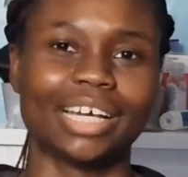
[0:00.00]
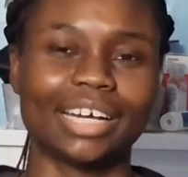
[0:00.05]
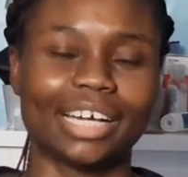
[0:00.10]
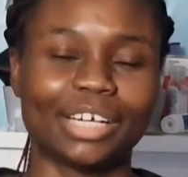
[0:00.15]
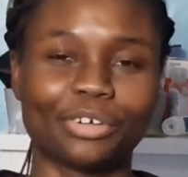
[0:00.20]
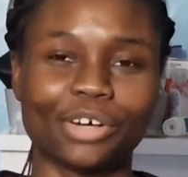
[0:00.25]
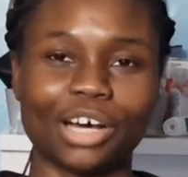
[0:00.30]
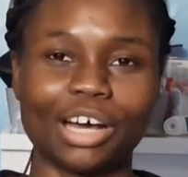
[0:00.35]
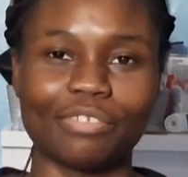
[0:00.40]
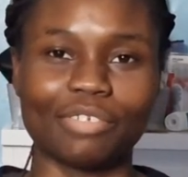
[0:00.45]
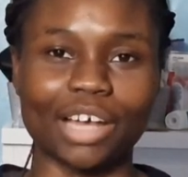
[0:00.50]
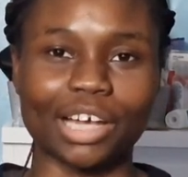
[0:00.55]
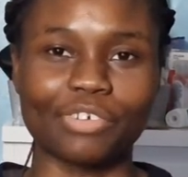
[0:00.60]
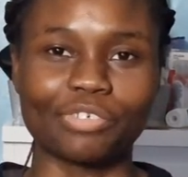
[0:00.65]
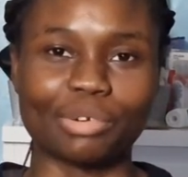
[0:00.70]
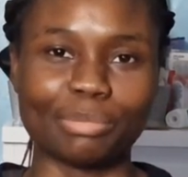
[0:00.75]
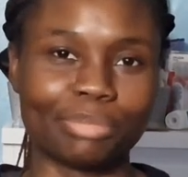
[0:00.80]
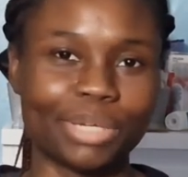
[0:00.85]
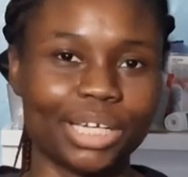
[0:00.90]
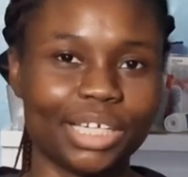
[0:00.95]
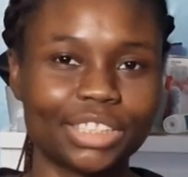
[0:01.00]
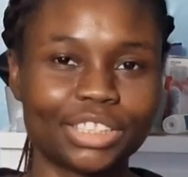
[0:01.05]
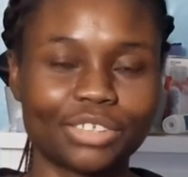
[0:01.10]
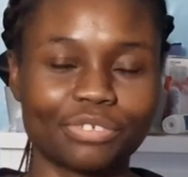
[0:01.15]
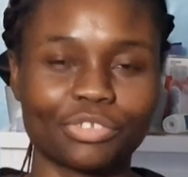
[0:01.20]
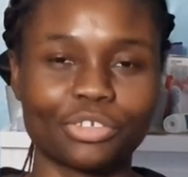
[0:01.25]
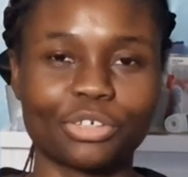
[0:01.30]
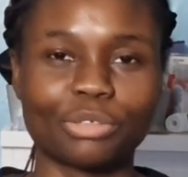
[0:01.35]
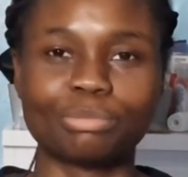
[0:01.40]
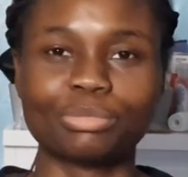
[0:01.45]
and I don't have like repeats
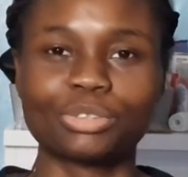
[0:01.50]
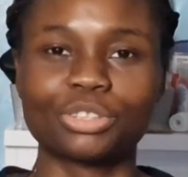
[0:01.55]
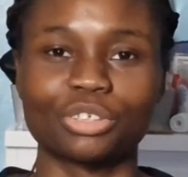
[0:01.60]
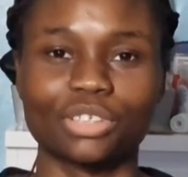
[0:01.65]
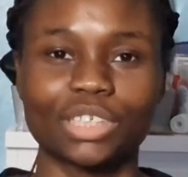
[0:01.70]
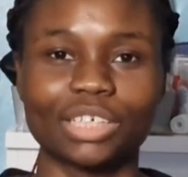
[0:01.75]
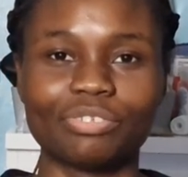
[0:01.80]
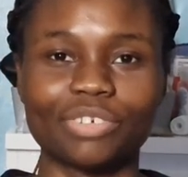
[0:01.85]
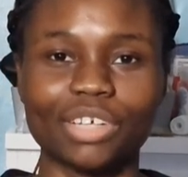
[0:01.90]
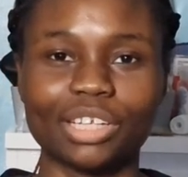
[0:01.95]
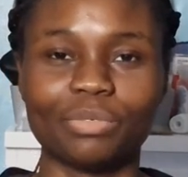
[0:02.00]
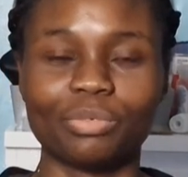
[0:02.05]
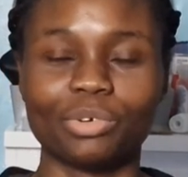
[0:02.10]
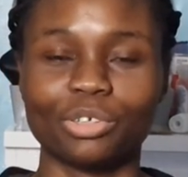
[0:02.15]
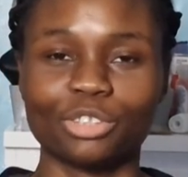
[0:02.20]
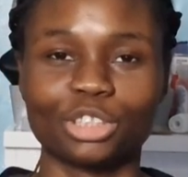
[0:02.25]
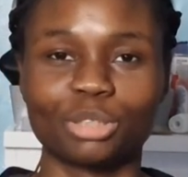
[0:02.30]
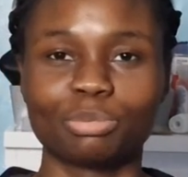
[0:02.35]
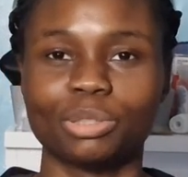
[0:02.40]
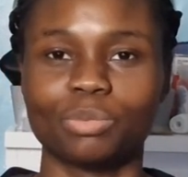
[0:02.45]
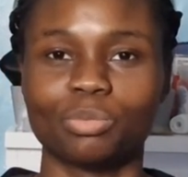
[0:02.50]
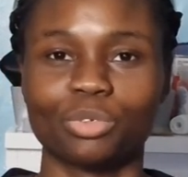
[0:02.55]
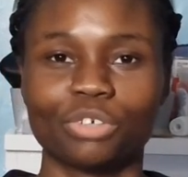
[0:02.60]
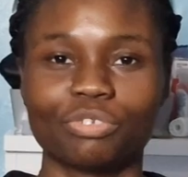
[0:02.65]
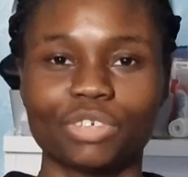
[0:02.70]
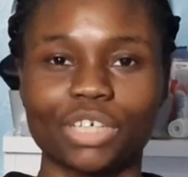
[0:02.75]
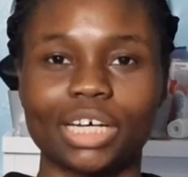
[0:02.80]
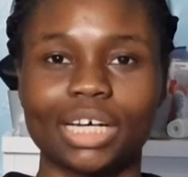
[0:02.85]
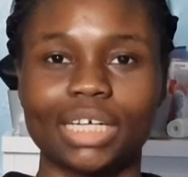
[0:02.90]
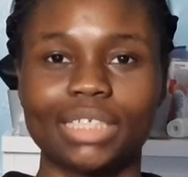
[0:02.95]
of them, so they really will just be one
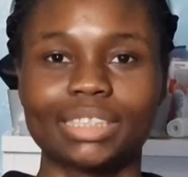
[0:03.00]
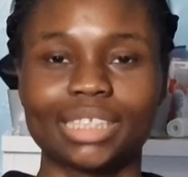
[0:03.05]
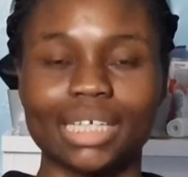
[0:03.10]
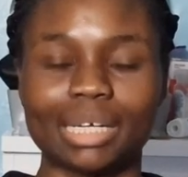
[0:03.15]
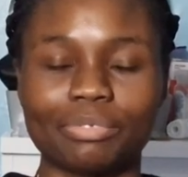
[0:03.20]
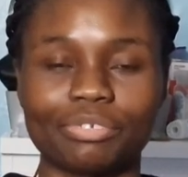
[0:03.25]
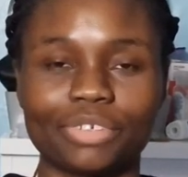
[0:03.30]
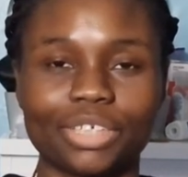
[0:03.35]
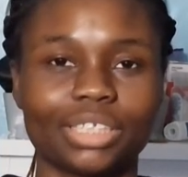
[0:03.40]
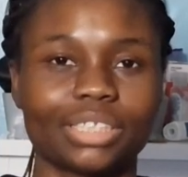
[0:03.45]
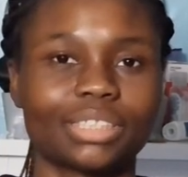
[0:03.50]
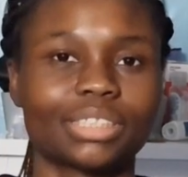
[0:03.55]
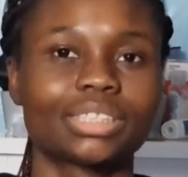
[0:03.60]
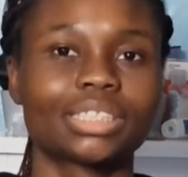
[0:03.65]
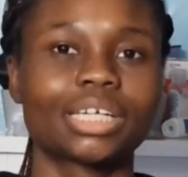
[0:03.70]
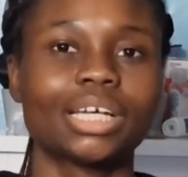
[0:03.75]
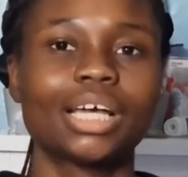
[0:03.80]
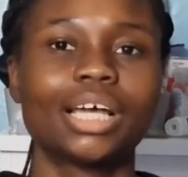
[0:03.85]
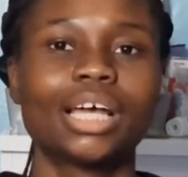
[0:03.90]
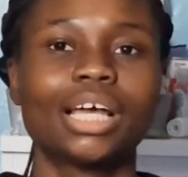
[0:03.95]
of a kind type things.